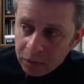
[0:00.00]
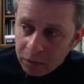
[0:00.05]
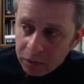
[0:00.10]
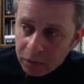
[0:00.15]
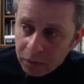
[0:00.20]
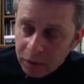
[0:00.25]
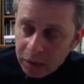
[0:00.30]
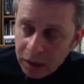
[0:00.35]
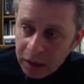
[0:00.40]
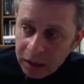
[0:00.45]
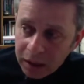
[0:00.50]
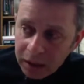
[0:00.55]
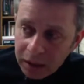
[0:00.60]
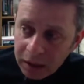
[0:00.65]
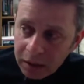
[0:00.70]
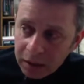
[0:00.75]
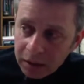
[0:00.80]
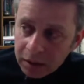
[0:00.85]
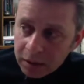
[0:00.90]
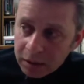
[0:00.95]
What I
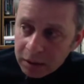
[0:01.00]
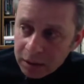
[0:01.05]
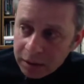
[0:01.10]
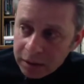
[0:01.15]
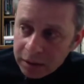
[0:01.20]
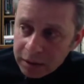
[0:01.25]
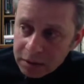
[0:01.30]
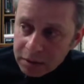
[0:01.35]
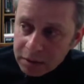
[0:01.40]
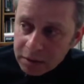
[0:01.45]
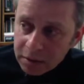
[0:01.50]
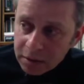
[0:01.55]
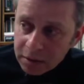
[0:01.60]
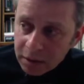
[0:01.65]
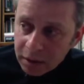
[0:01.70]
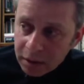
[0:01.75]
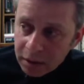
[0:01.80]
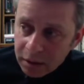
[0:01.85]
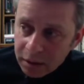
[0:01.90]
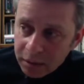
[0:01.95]
hear is
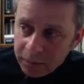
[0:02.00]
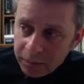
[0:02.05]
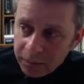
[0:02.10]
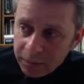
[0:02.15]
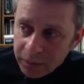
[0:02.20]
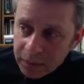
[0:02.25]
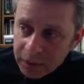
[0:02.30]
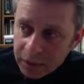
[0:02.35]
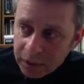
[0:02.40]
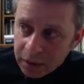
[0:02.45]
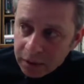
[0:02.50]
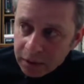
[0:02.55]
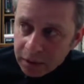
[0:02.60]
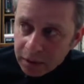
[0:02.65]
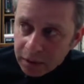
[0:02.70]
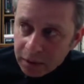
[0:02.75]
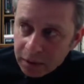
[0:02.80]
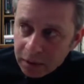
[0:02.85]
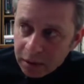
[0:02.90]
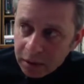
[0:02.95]
a
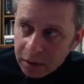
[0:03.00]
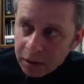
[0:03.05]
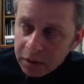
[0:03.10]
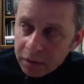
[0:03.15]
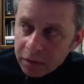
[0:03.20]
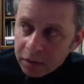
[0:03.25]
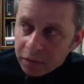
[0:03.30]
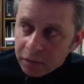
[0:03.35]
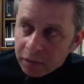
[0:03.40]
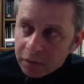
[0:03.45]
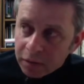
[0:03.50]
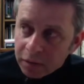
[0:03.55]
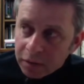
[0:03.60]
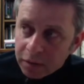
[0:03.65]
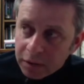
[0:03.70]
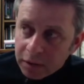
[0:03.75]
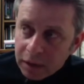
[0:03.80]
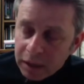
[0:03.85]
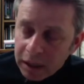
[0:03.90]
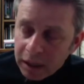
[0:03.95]
lot of
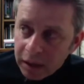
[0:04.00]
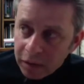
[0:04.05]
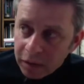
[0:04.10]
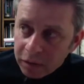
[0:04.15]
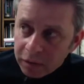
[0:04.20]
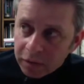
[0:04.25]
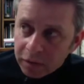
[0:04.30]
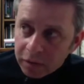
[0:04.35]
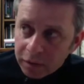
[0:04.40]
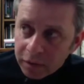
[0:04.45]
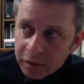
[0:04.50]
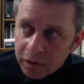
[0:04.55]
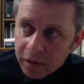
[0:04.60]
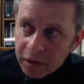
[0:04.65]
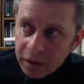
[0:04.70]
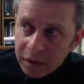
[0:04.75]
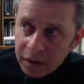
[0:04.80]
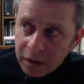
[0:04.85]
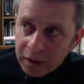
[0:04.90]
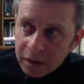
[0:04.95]
careful
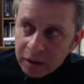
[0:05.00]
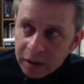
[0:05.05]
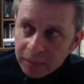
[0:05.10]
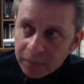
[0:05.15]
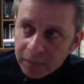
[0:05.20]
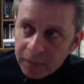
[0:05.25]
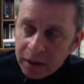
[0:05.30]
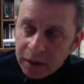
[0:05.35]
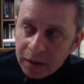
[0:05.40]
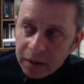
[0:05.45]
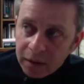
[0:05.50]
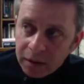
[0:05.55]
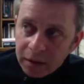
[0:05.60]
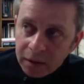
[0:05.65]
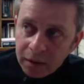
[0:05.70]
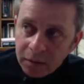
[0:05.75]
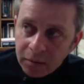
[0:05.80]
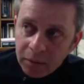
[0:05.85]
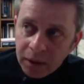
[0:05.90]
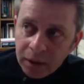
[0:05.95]
thinking
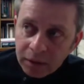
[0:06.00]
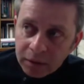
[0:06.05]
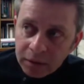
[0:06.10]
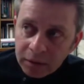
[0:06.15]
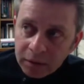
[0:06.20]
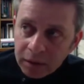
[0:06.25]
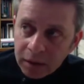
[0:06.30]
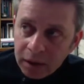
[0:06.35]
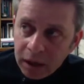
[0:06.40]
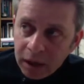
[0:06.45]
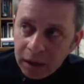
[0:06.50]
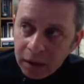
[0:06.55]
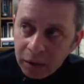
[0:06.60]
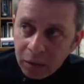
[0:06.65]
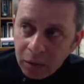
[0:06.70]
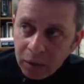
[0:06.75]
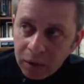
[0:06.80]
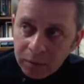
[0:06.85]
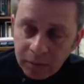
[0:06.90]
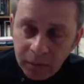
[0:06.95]
about how
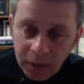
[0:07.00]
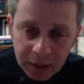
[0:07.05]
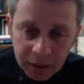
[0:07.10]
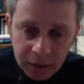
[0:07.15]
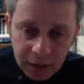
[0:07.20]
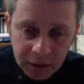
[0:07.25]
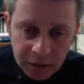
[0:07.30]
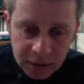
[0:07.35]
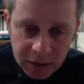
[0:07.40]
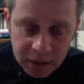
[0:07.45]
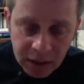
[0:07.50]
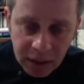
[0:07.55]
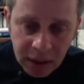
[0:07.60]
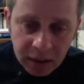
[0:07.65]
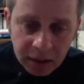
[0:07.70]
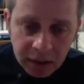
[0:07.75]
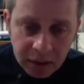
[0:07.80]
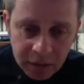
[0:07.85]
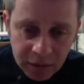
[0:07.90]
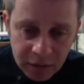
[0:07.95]
one might
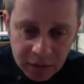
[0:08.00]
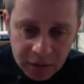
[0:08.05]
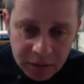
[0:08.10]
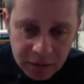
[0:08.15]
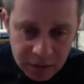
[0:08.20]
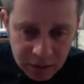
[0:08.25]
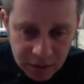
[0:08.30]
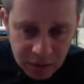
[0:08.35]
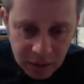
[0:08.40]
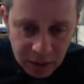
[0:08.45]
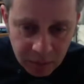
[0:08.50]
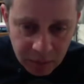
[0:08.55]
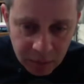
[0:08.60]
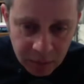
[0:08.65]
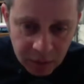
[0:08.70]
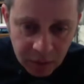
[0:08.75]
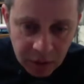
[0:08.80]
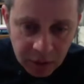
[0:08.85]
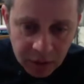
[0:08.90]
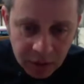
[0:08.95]
extend these
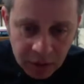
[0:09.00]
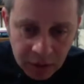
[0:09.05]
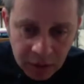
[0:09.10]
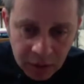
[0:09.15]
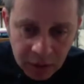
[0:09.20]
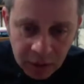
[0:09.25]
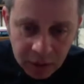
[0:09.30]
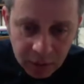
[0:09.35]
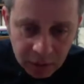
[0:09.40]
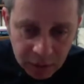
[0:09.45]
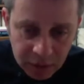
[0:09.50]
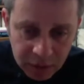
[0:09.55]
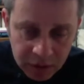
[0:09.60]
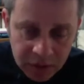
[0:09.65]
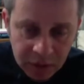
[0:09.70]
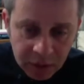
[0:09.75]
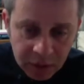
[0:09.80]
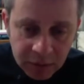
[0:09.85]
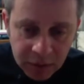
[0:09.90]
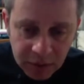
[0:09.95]
temporary, what are
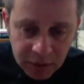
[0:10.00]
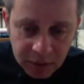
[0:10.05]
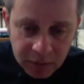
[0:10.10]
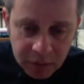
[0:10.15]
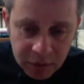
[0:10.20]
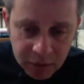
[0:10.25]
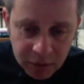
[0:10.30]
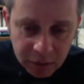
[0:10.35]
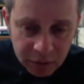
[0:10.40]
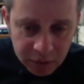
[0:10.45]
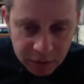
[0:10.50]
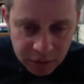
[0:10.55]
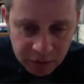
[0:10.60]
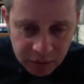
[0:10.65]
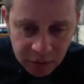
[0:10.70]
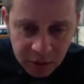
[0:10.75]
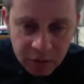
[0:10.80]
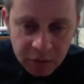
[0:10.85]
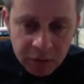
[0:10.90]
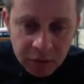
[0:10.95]
sometimes called
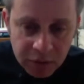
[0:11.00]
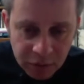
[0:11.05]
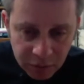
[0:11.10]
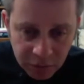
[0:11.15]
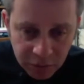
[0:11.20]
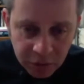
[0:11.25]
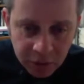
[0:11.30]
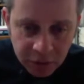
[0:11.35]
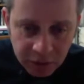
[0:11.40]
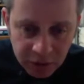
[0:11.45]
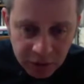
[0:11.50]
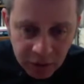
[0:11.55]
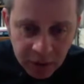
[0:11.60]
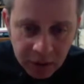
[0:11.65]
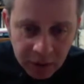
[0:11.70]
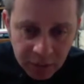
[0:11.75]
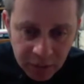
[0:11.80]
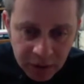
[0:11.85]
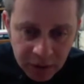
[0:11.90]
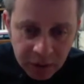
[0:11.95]
zones of
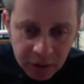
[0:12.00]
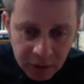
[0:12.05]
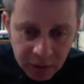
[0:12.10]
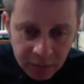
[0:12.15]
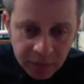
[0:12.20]
autonomy,